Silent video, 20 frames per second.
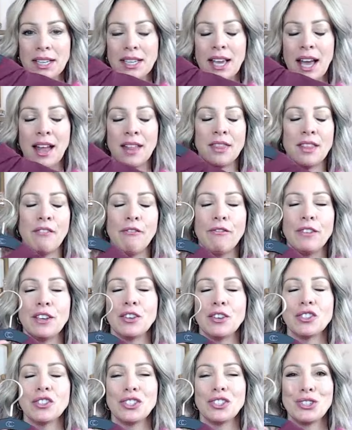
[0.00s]
again, that
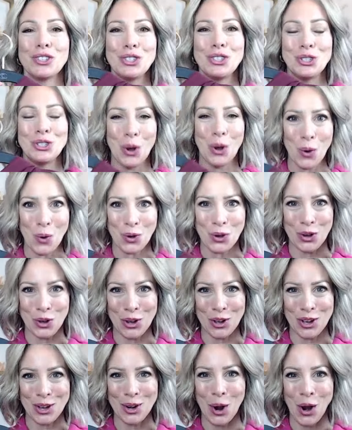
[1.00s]
feels so
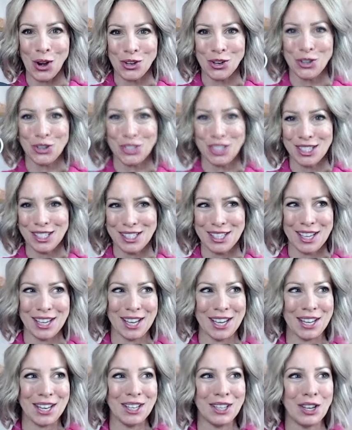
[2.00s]
good on your
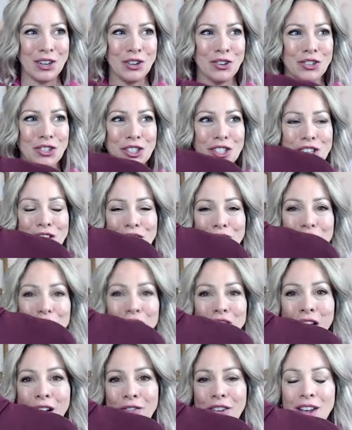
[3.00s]
skin that you're just gonna
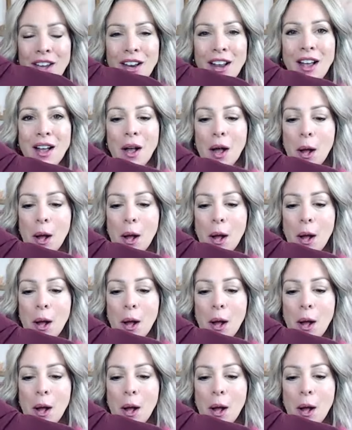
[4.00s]
love it.